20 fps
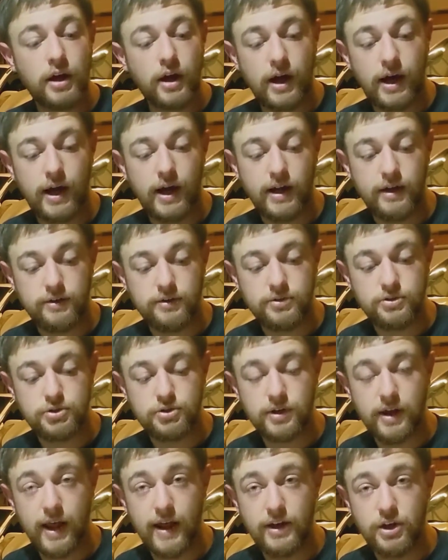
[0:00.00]
I
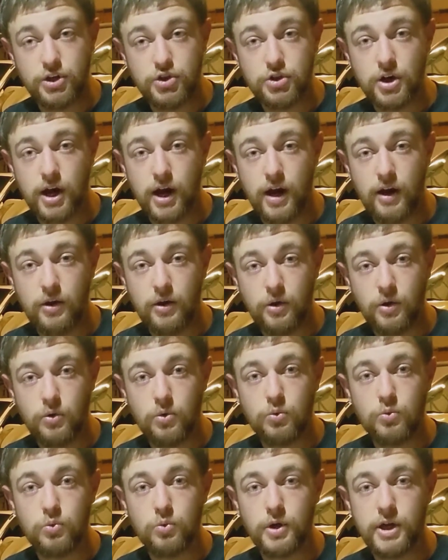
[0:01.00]
had to try
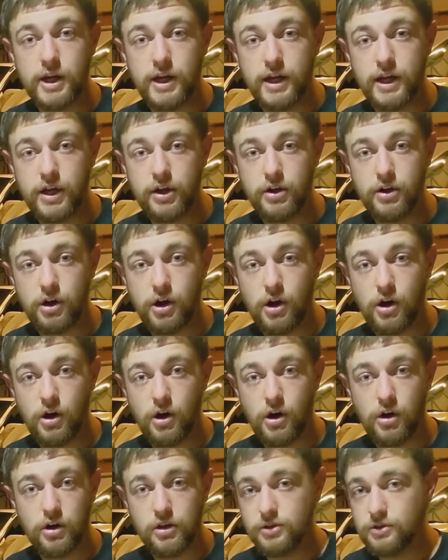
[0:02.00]
real
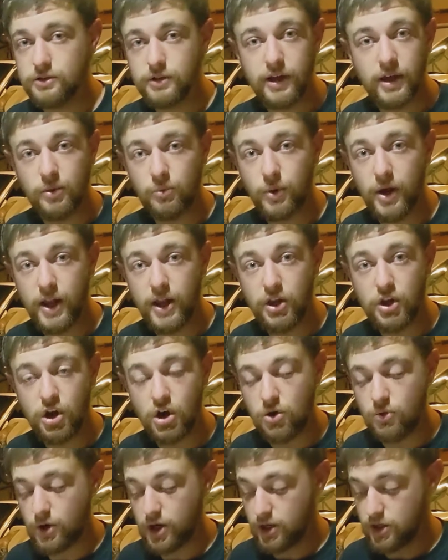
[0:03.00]
hard and went
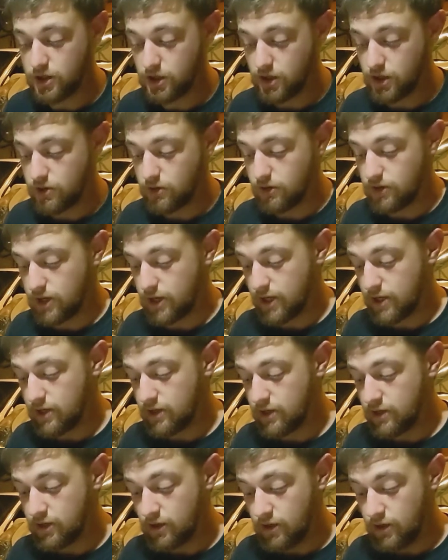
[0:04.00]
nowhere the other day.
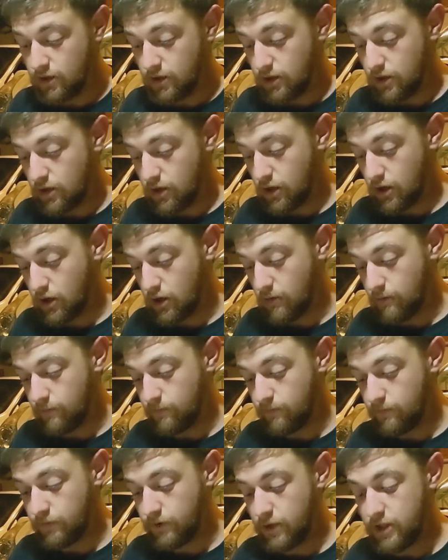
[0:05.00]

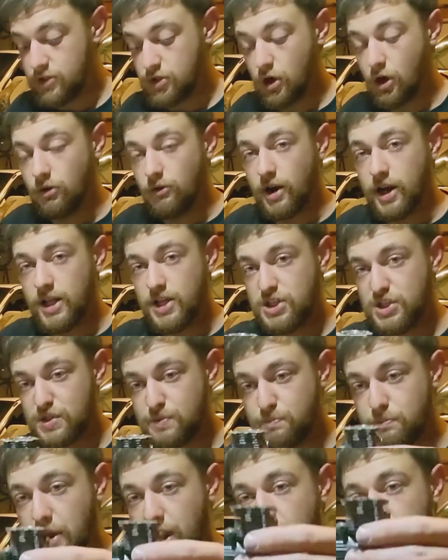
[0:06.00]
It's already
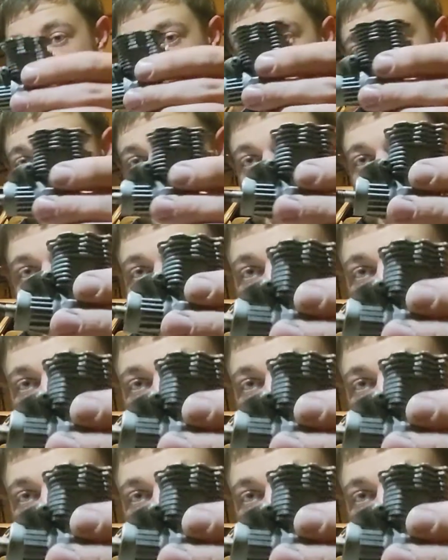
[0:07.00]
spinning a lot